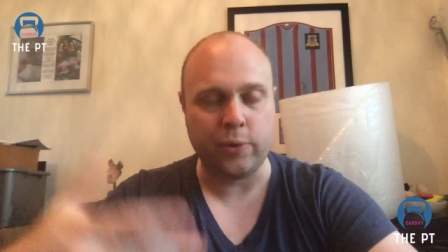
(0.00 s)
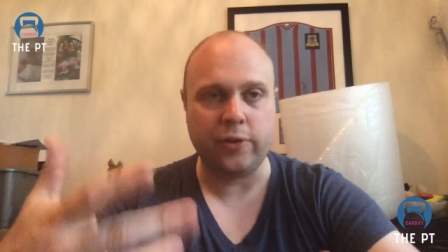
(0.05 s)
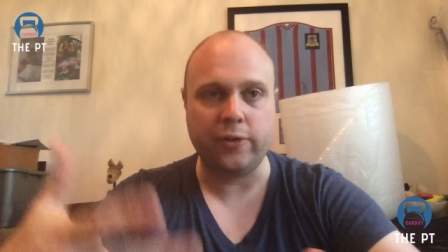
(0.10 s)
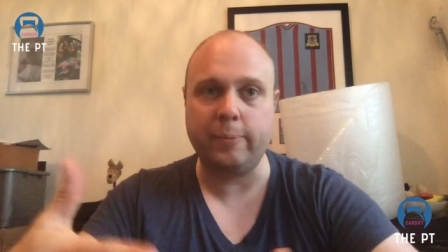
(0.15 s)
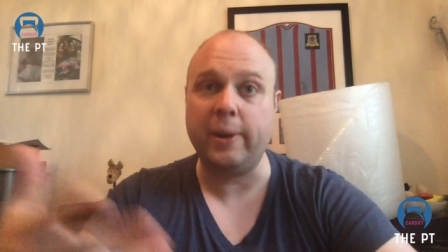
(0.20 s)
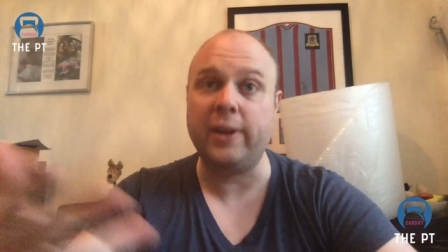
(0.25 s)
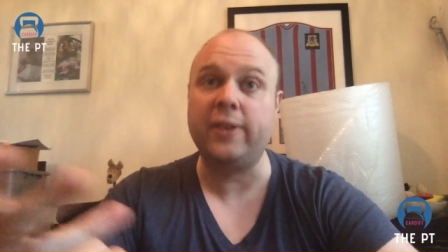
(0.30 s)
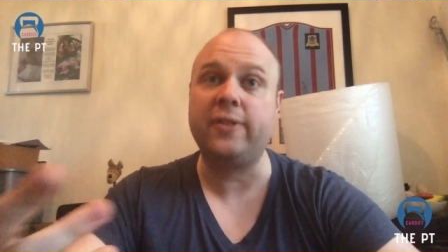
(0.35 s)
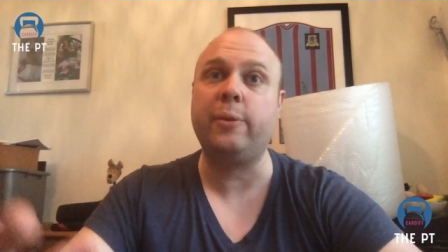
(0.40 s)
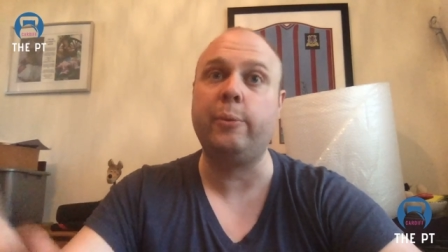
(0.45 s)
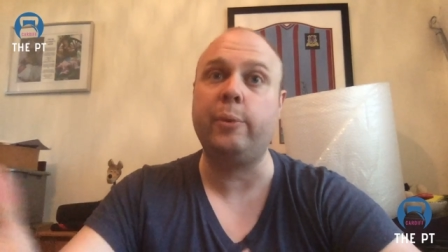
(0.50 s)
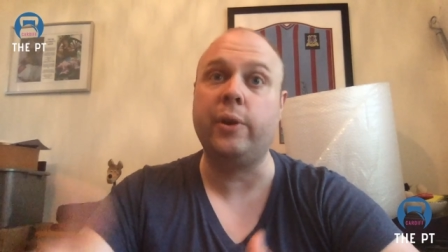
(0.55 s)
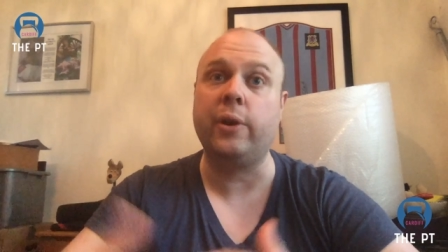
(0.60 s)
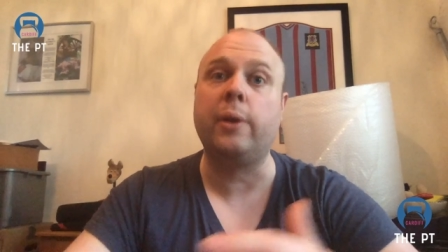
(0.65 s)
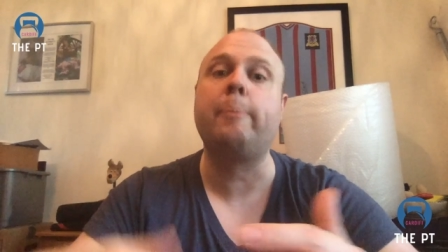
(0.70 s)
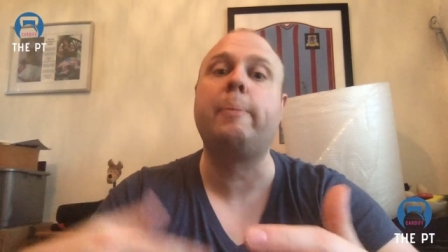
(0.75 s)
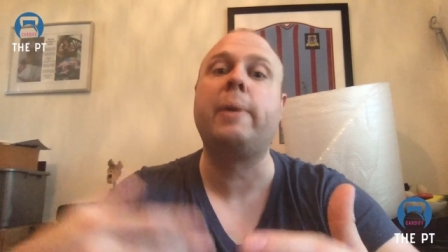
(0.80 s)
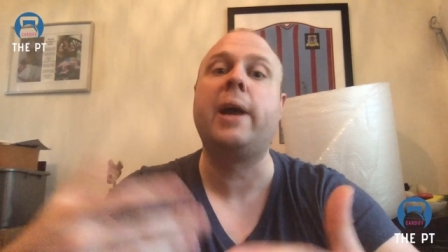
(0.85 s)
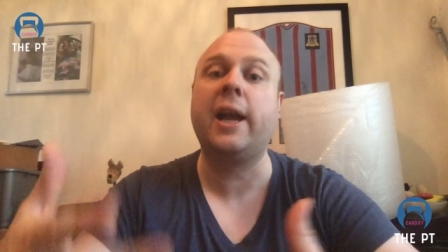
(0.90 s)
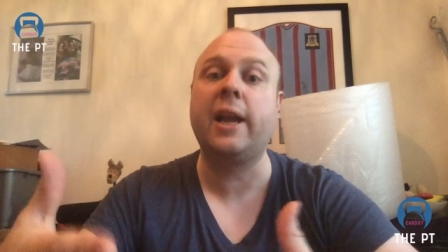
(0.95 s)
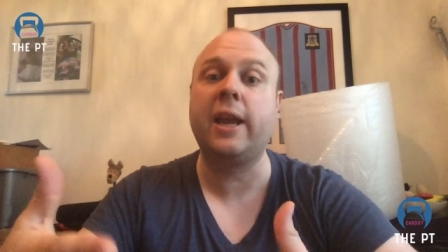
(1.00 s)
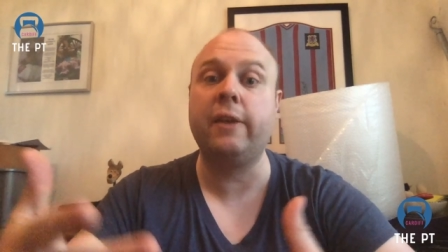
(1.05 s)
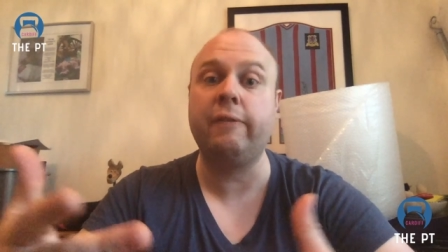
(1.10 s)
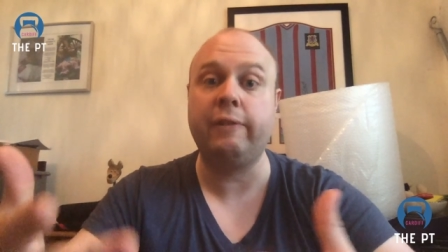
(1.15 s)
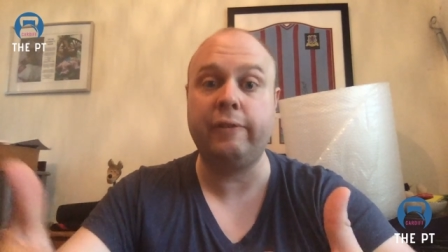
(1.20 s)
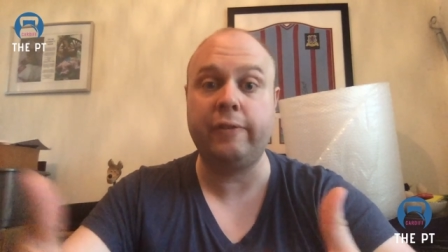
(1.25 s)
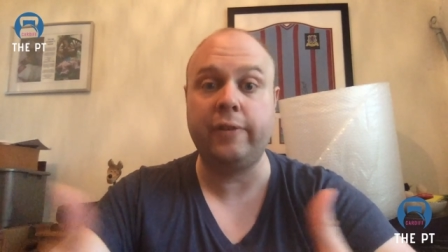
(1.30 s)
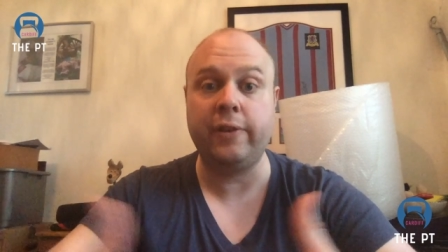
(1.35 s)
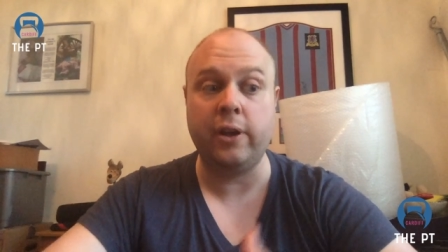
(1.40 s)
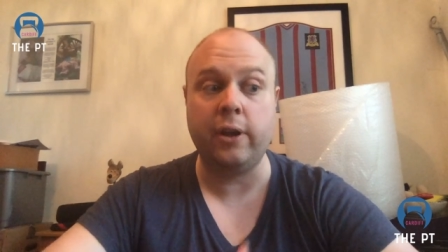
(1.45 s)
So basically, we've got to pack
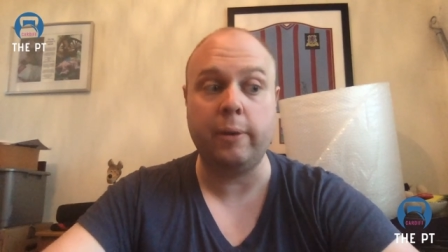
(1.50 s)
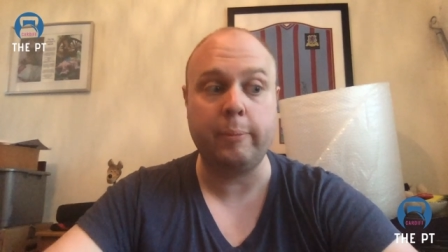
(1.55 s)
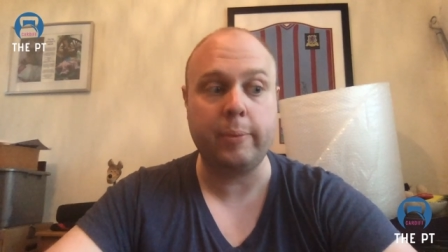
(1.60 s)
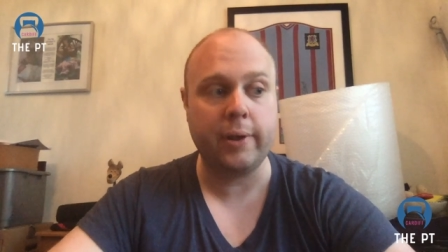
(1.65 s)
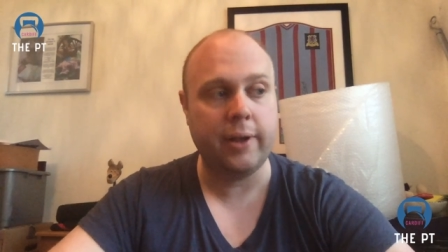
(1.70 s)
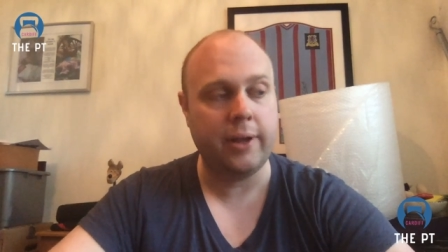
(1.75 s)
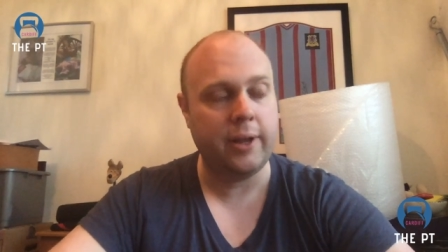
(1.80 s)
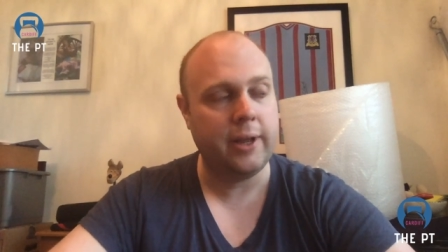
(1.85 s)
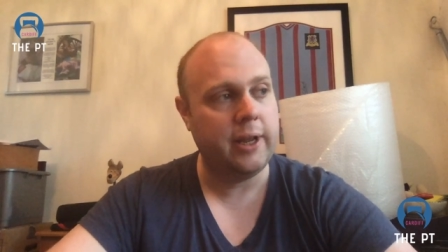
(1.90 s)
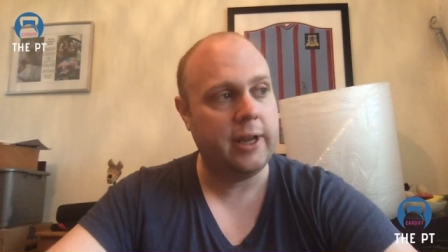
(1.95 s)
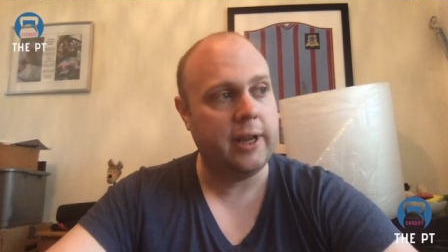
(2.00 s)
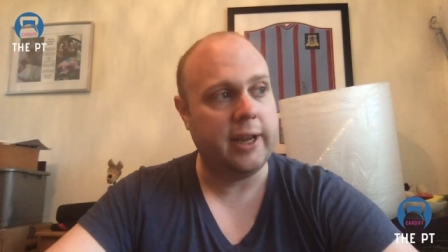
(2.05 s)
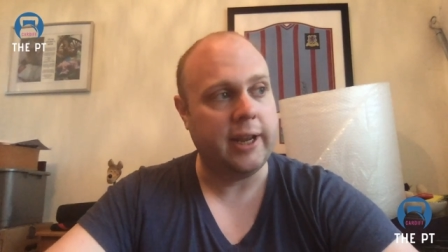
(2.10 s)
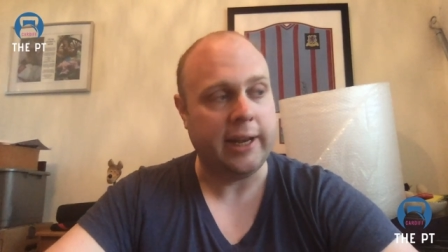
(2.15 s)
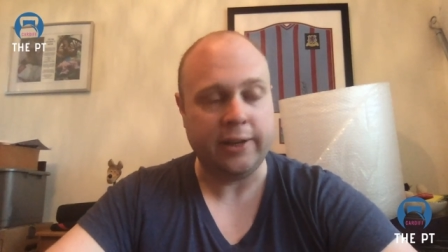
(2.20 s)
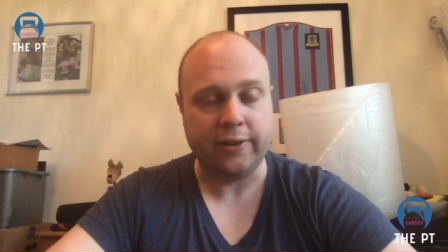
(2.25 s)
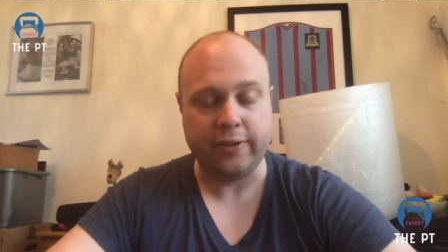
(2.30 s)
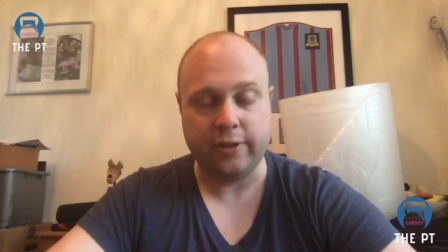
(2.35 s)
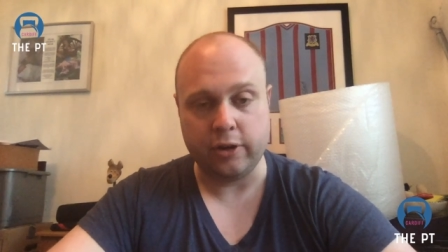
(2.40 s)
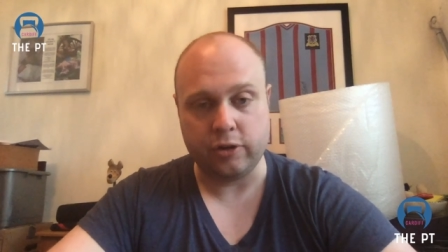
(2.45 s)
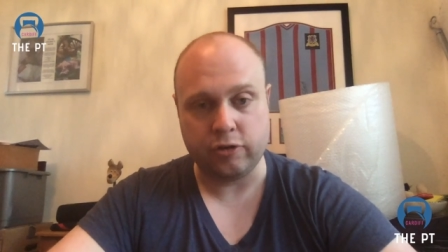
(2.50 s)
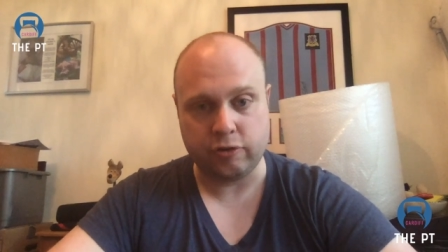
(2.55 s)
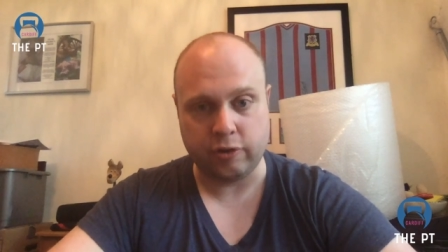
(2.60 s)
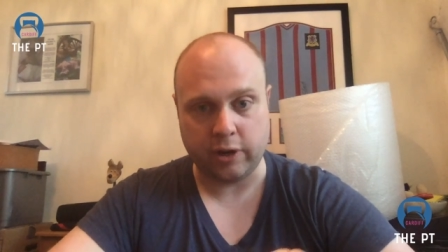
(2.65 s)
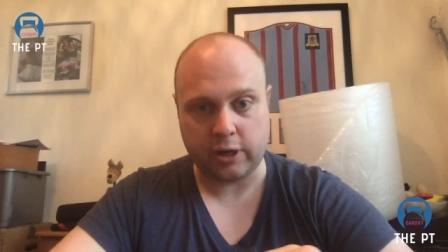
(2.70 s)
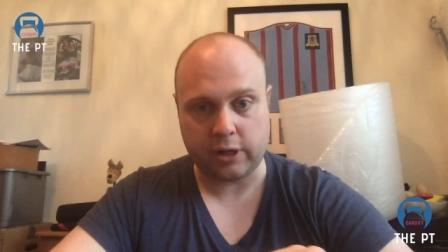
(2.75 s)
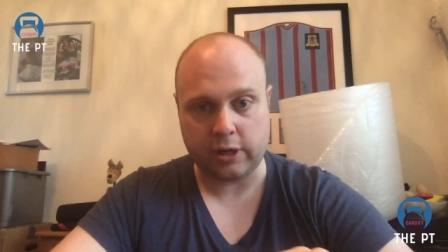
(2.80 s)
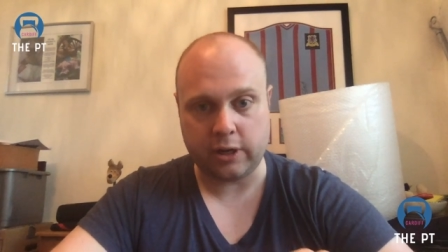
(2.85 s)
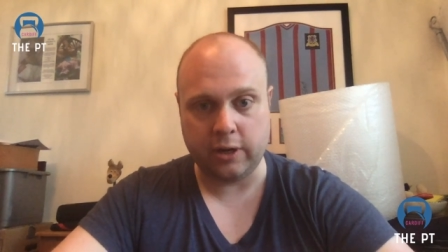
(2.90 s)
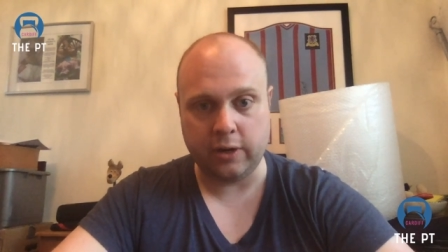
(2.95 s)
everything up into the
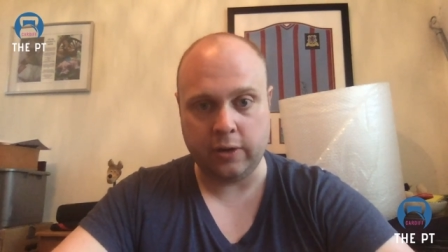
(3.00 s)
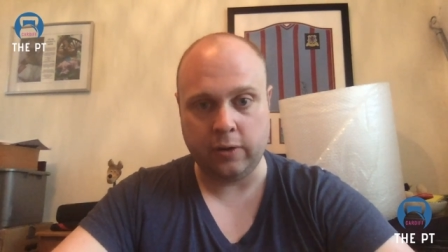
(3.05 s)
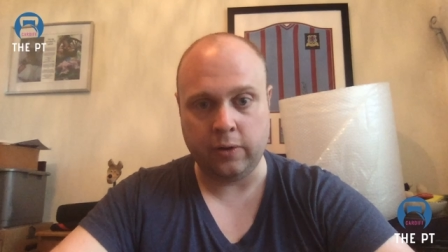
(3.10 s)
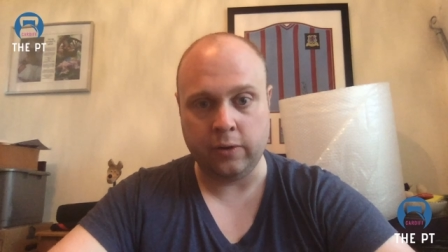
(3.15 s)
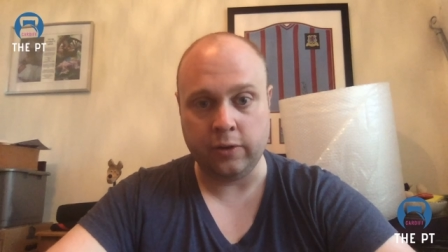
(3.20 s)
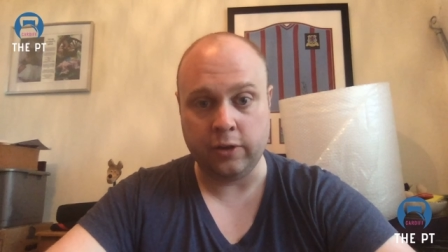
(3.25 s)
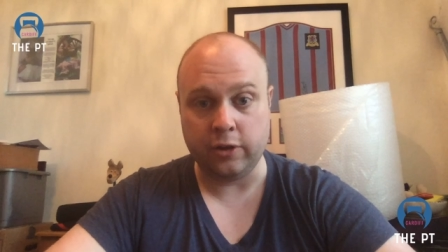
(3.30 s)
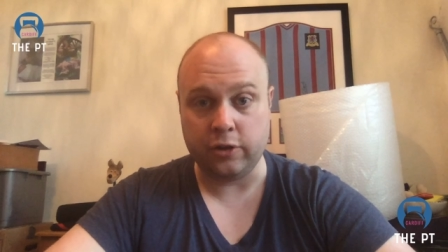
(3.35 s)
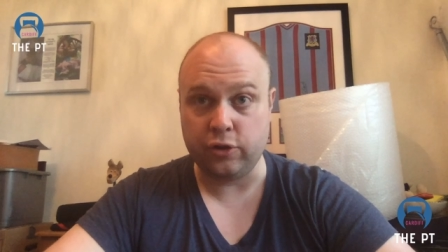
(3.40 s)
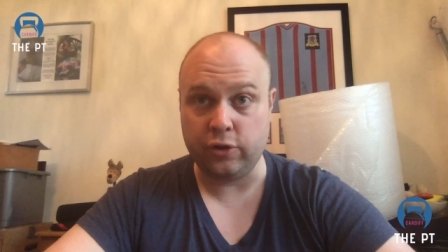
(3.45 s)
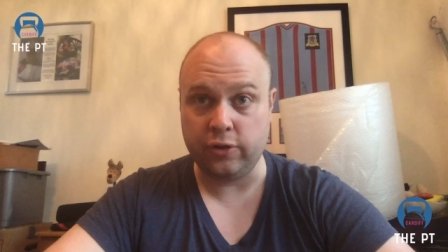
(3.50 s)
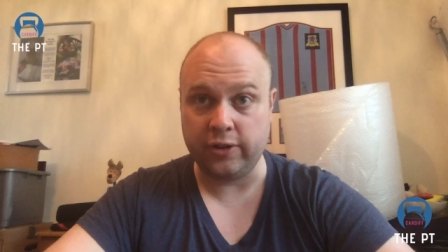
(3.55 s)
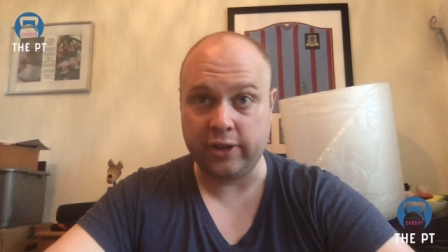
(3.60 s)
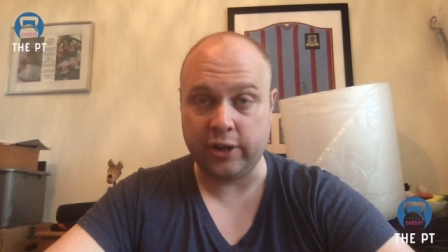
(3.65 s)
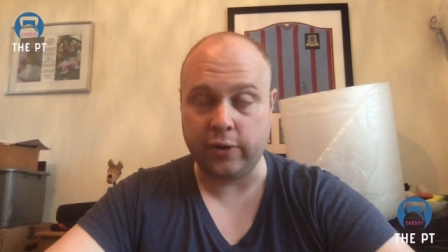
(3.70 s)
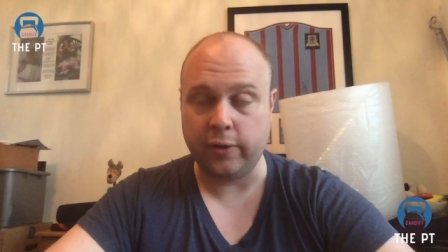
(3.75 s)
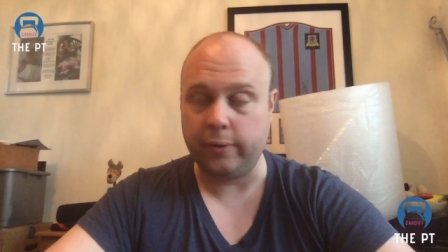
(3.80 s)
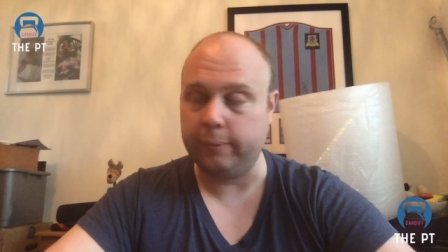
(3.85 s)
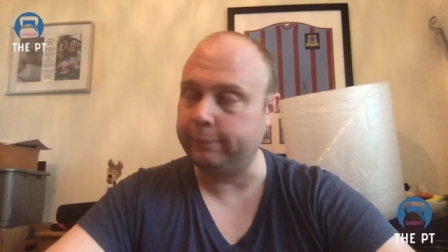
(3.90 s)
truck on the Tuesday night,